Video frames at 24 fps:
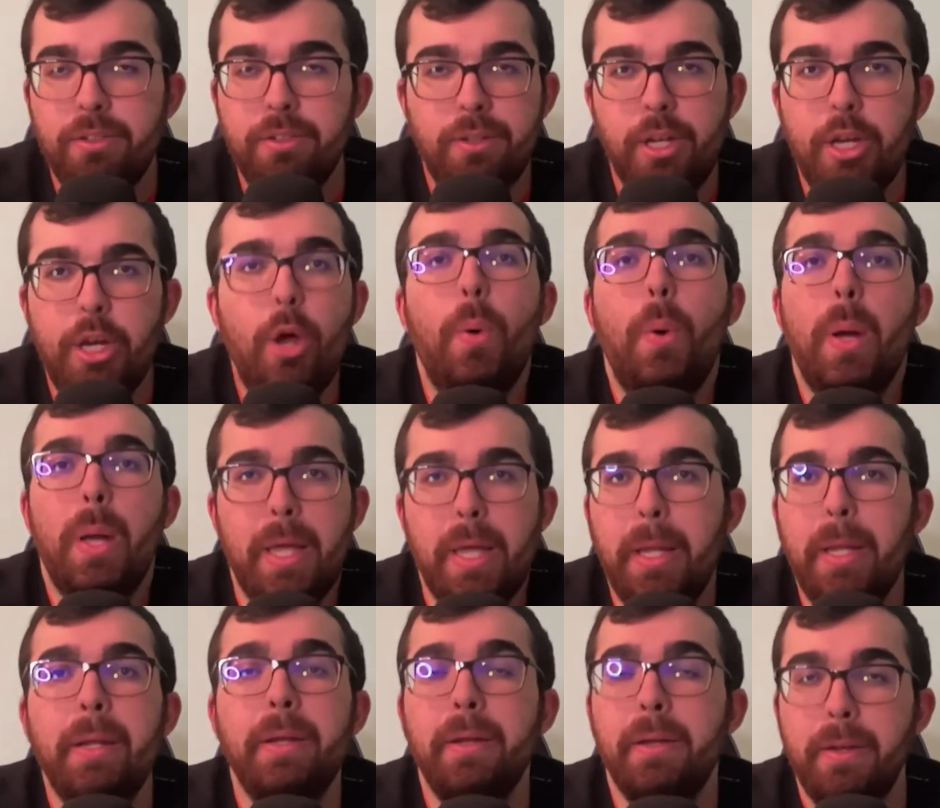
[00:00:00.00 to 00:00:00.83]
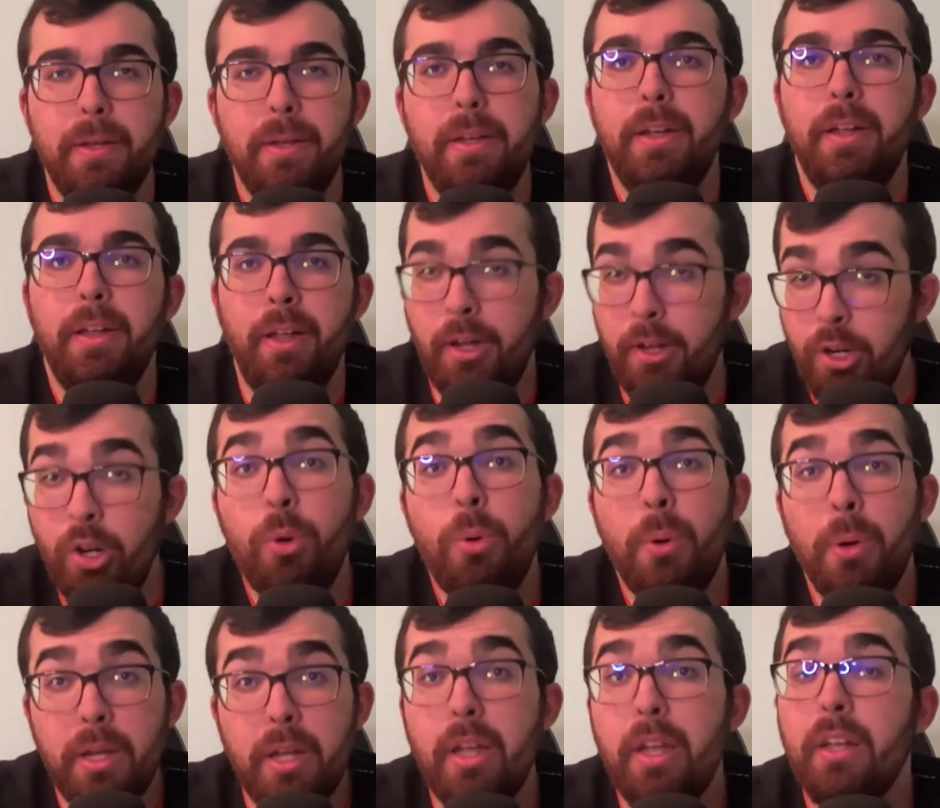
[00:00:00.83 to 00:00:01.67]

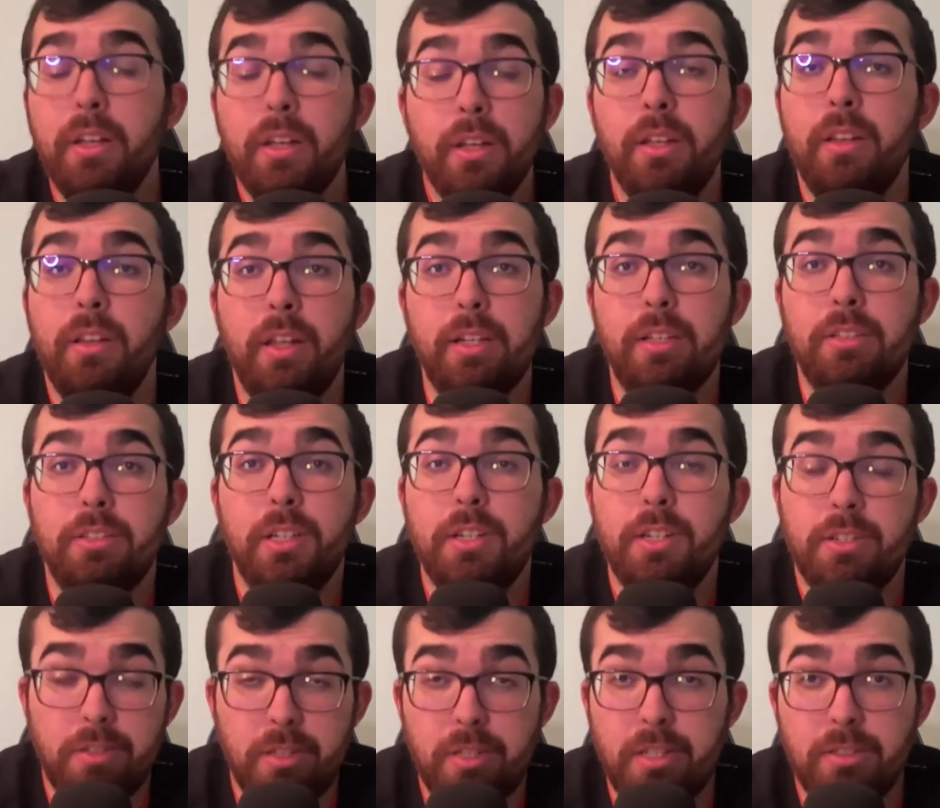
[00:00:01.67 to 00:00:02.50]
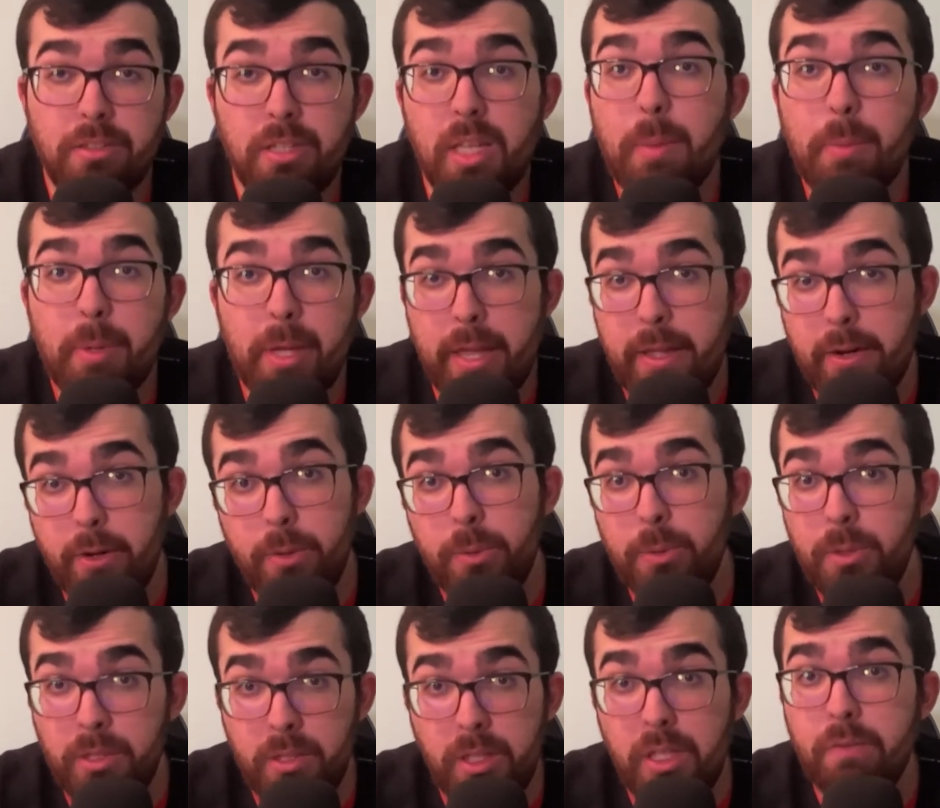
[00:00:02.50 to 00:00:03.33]
Annoying. Like, seriously, this team can't
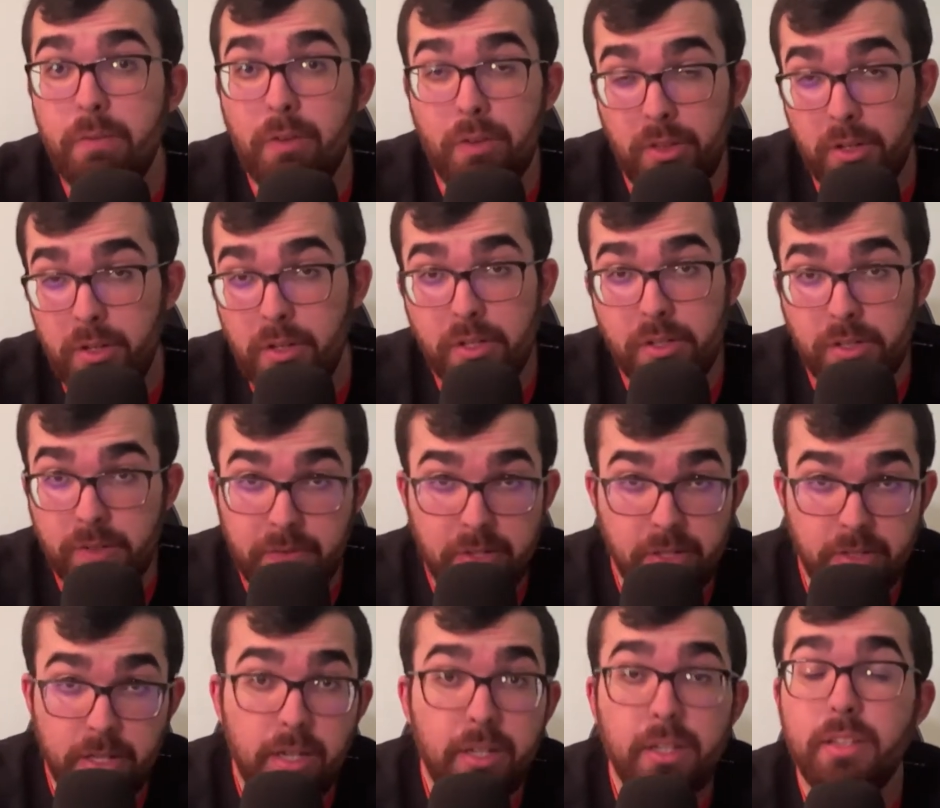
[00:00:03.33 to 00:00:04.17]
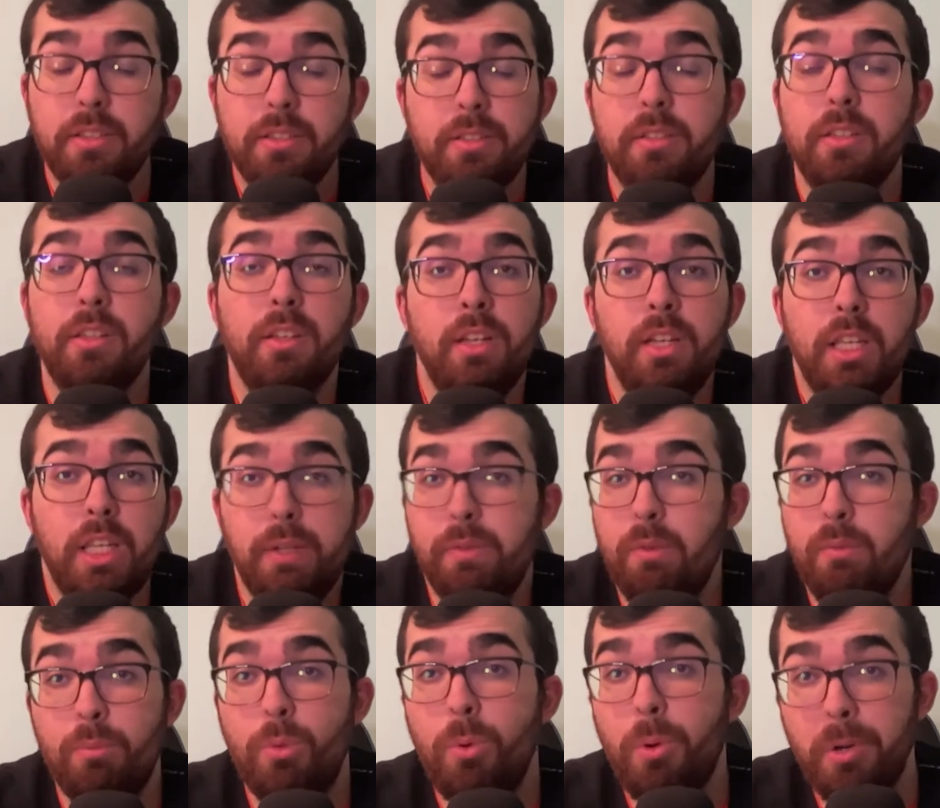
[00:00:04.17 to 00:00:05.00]
hold a lead for 37 seconds.
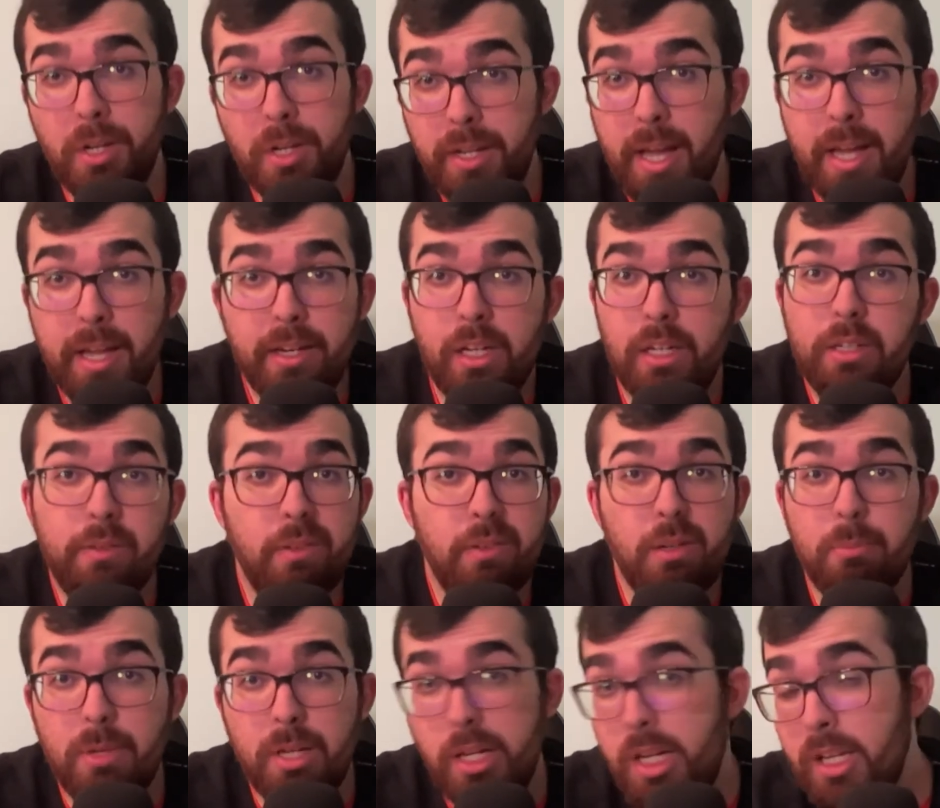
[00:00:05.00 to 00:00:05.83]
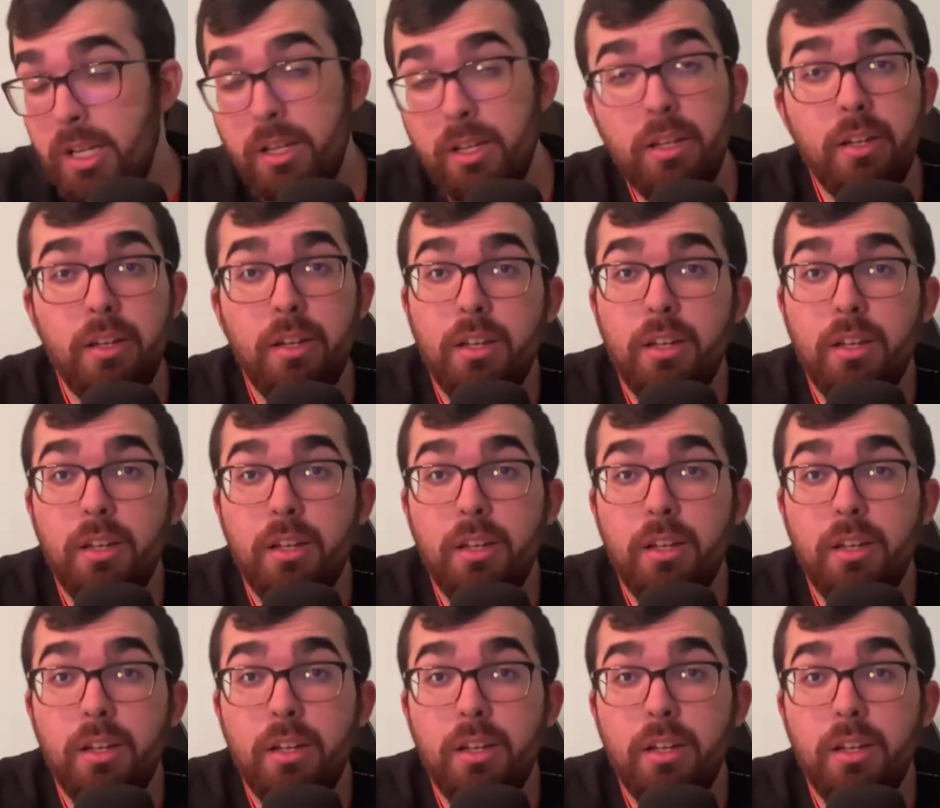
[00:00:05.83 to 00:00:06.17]
Even more than that, not even a minute.